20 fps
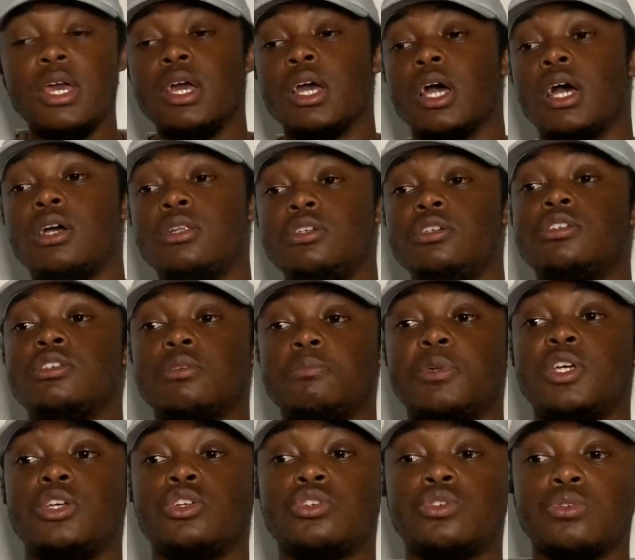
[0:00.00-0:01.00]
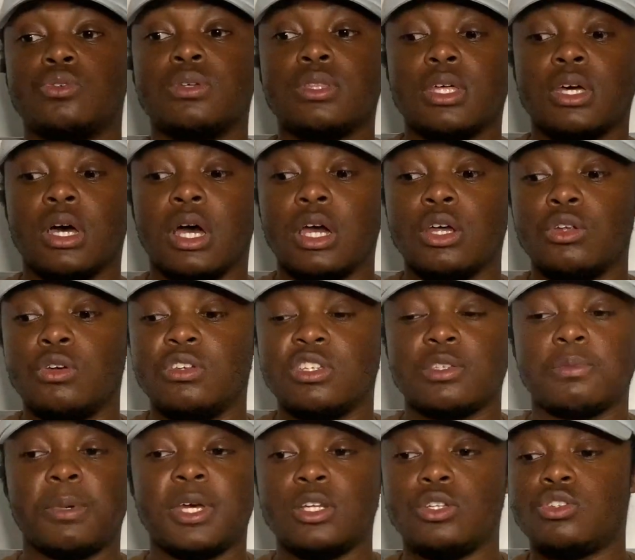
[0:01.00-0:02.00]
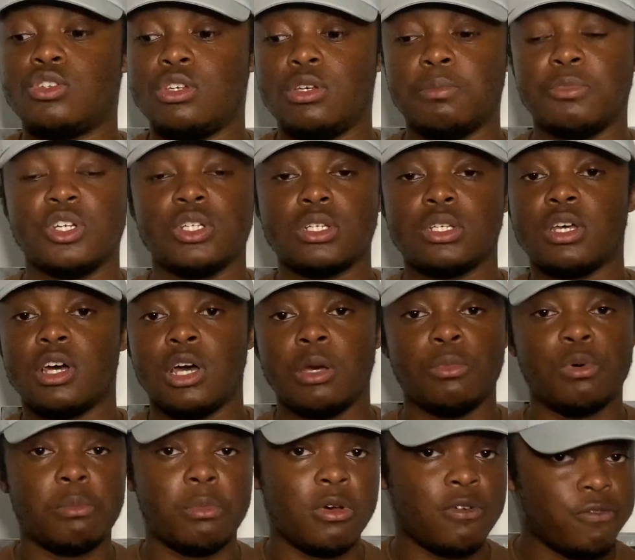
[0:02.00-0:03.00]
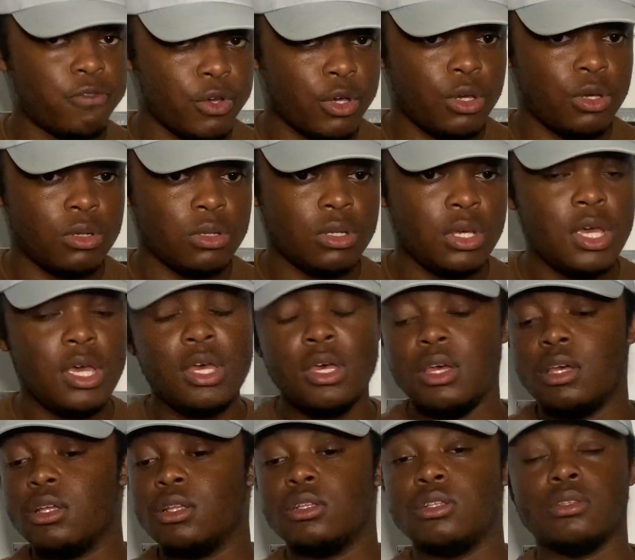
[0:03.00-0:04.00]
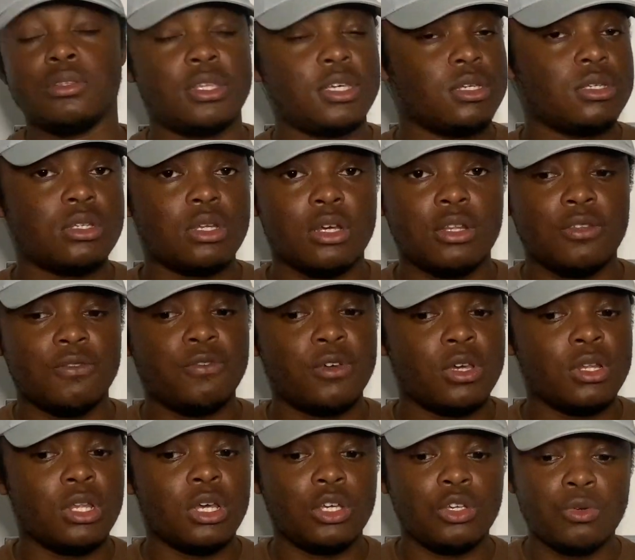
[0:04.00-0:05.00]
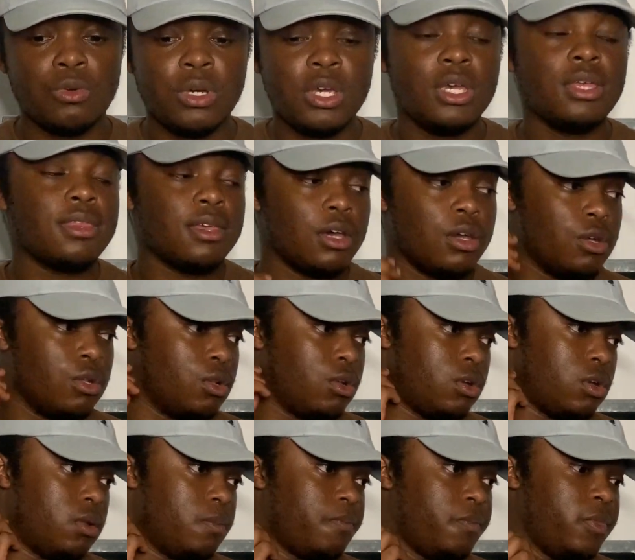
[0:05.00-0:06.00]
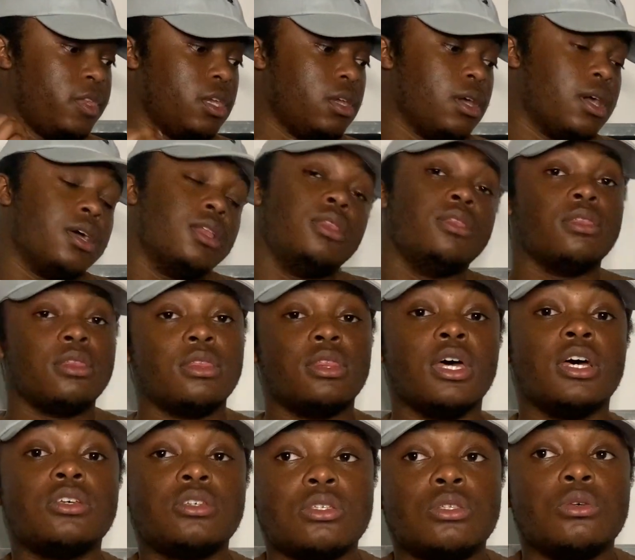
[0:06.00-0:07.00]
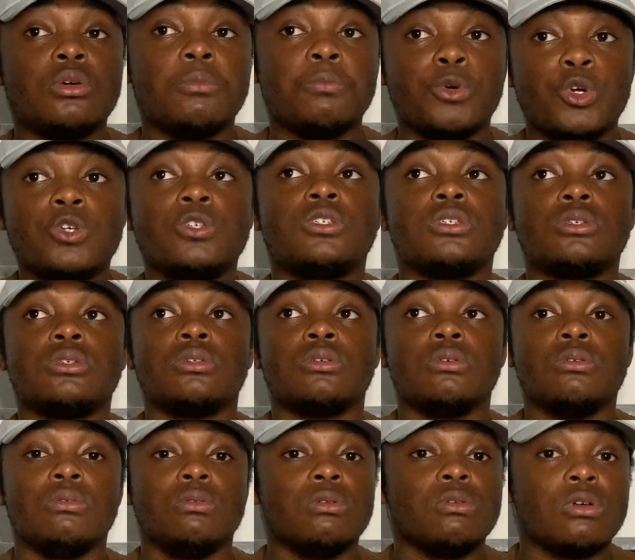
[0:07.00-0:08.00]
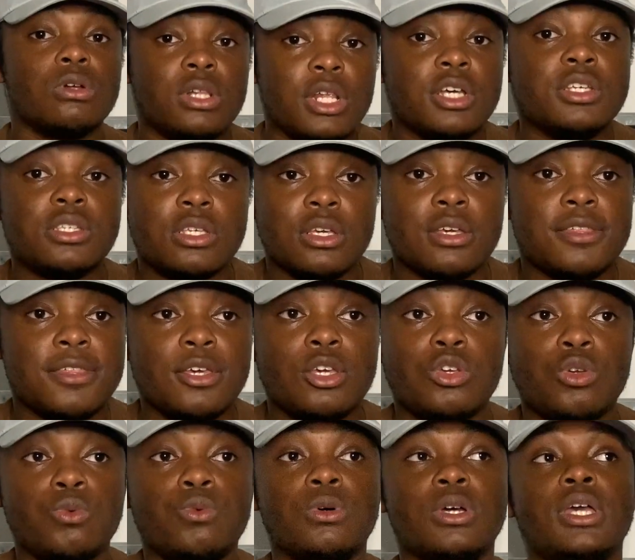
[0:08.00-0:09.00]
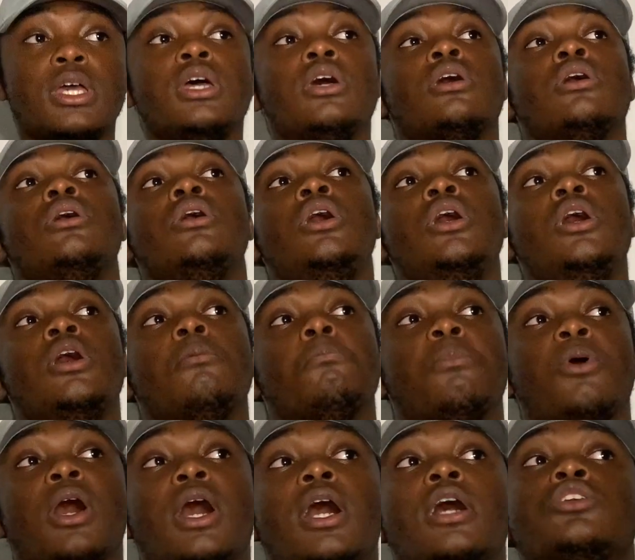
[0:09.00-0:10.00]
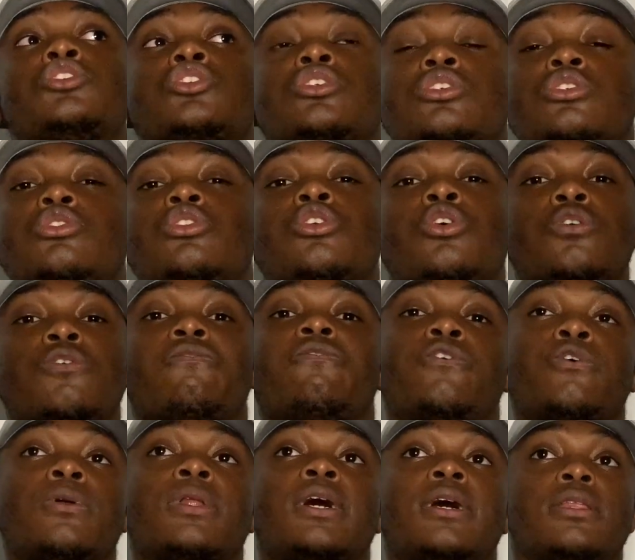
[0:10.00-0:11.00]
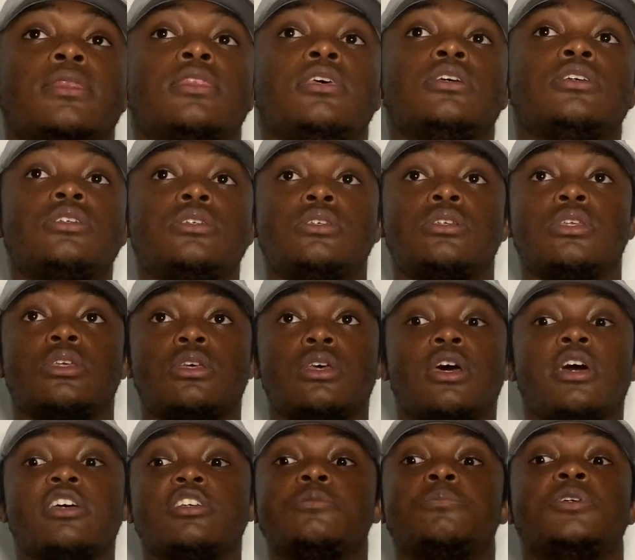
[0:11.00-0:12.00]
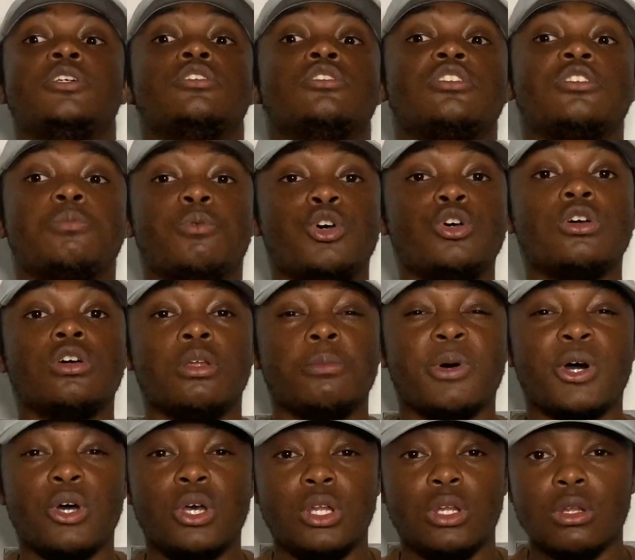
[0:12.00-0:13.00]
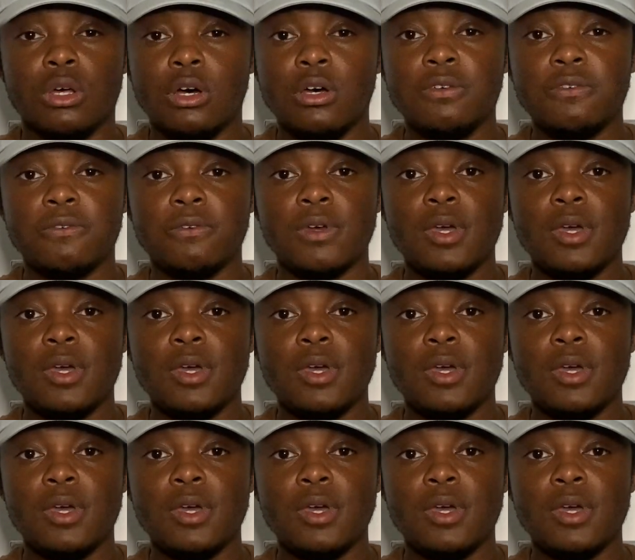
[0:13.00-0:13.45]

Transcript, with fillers: I need to make sure that I don't spend too much time on my phone, this, that, and the third. Like, you'll hear that a lot. And that's the most classic thing you will hear. But I just don't feel like this has been spoken about enough.